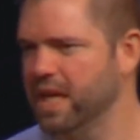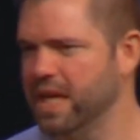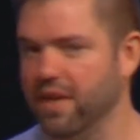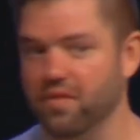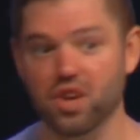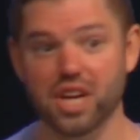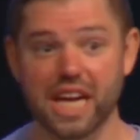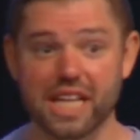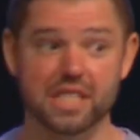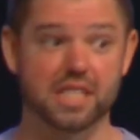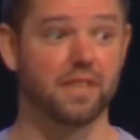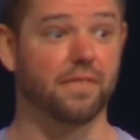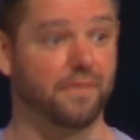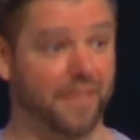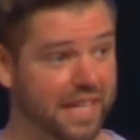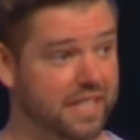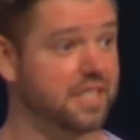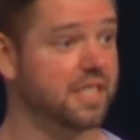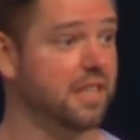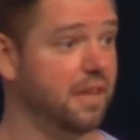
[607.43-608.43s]
you ever get
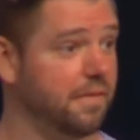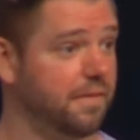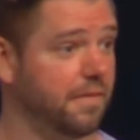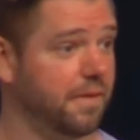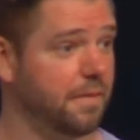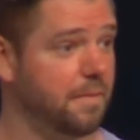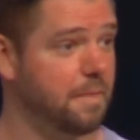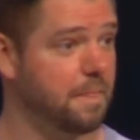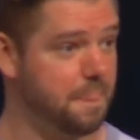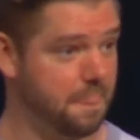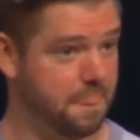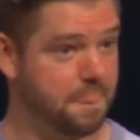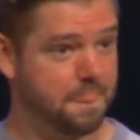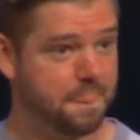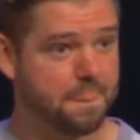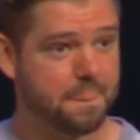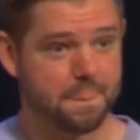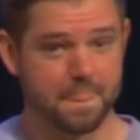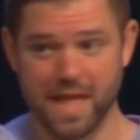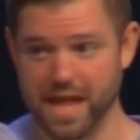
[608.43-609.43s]
defensive?
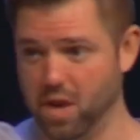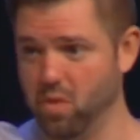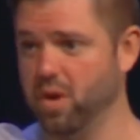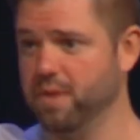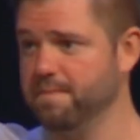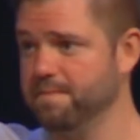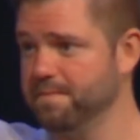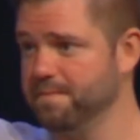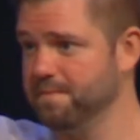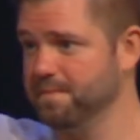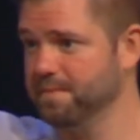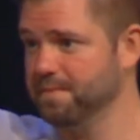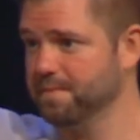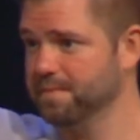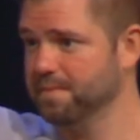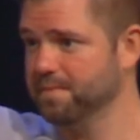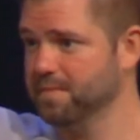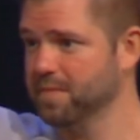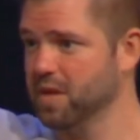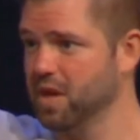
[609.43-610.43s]
Anyone?
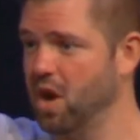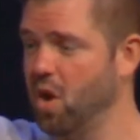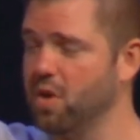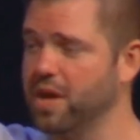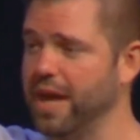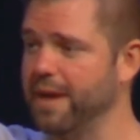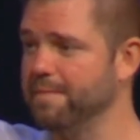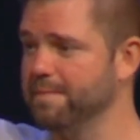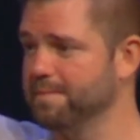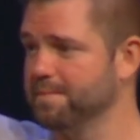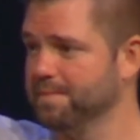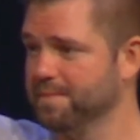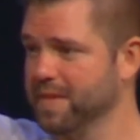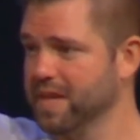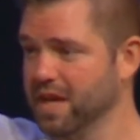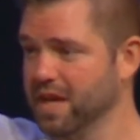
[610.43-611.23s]
Okay.